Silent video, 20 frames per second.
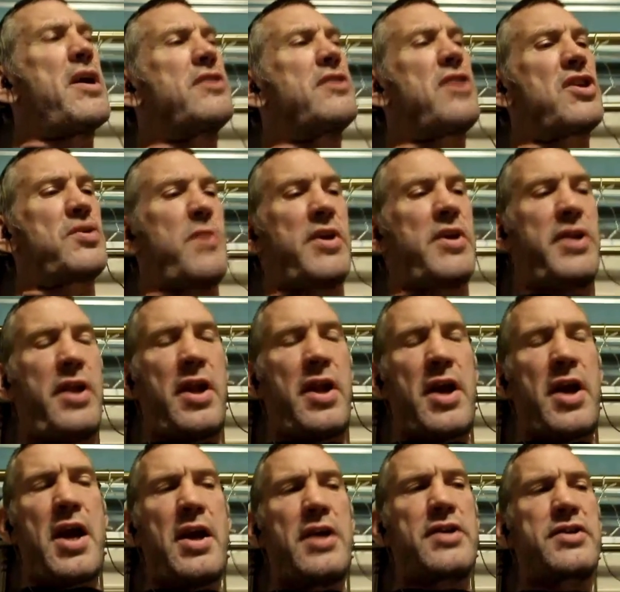does one in the
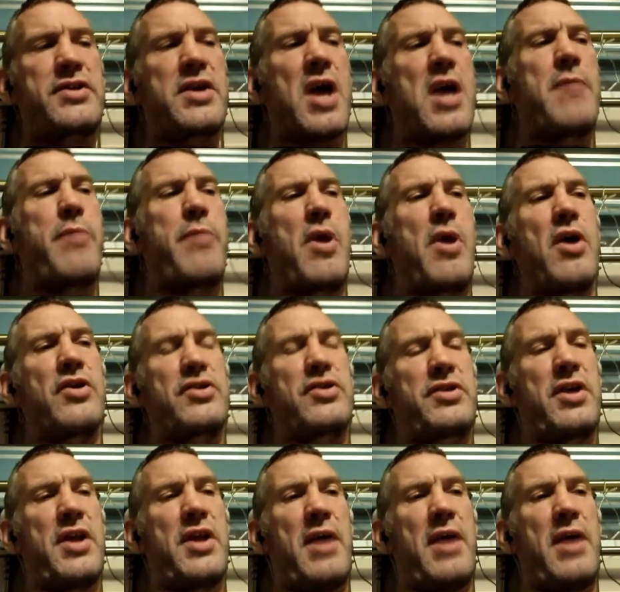King of the Skateparks,
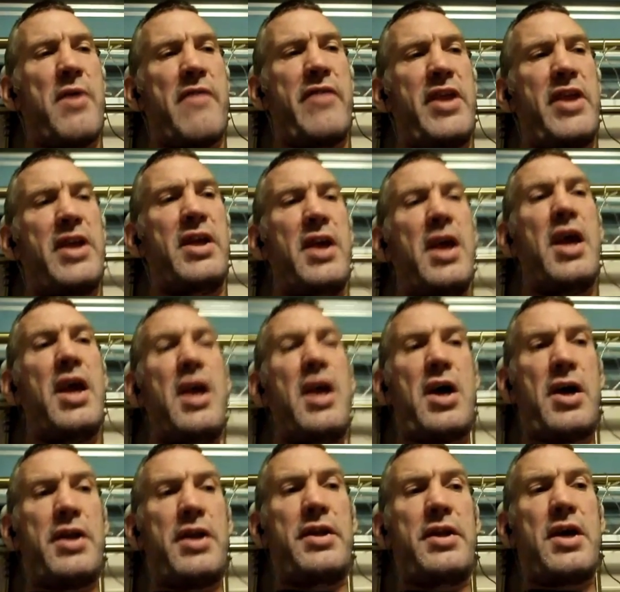doesn't he? Where he
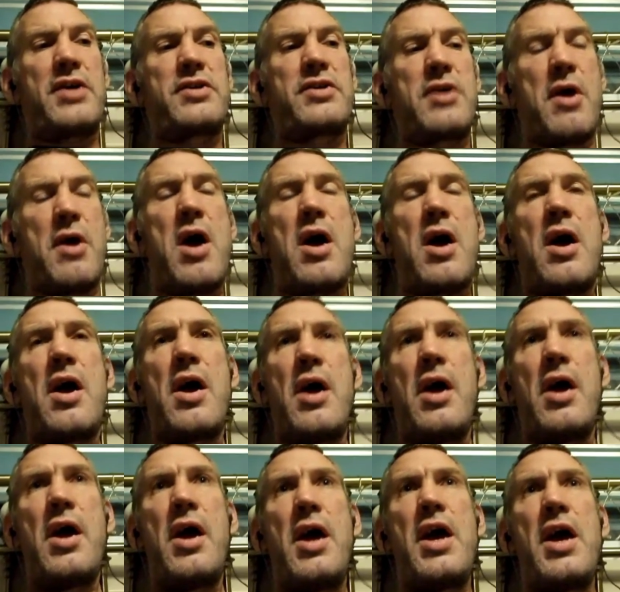kind of does it.
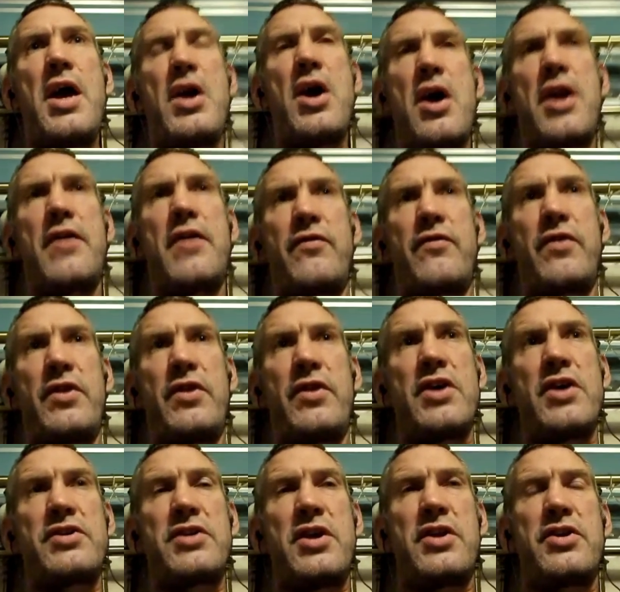He kind of
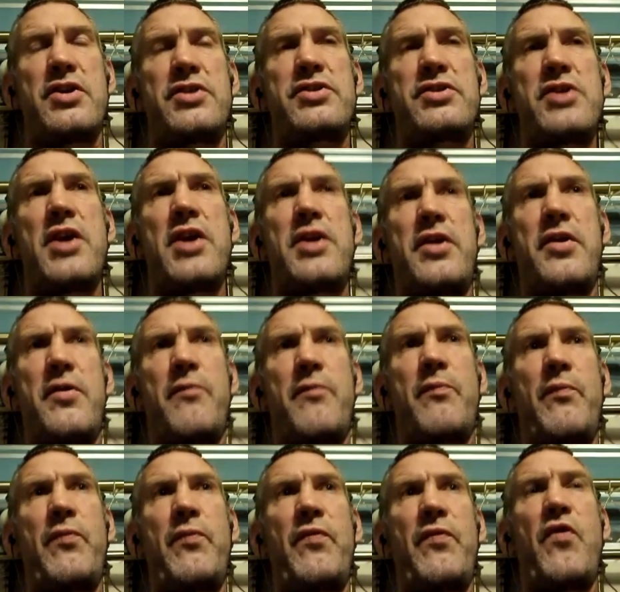does it at the side of the
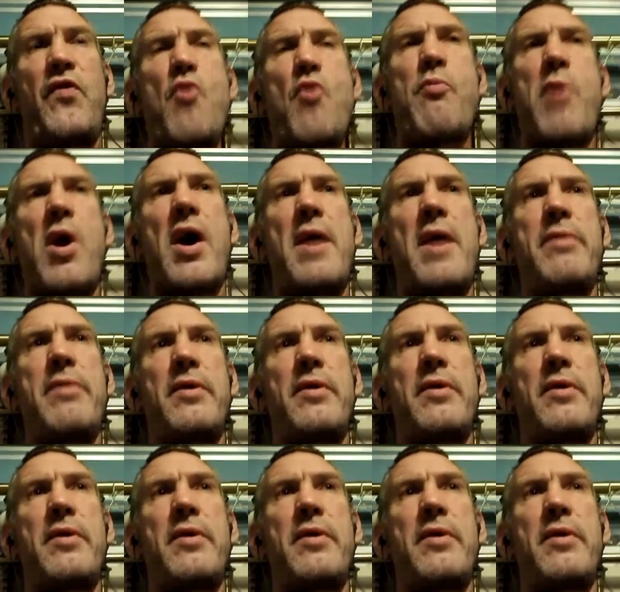full pipe.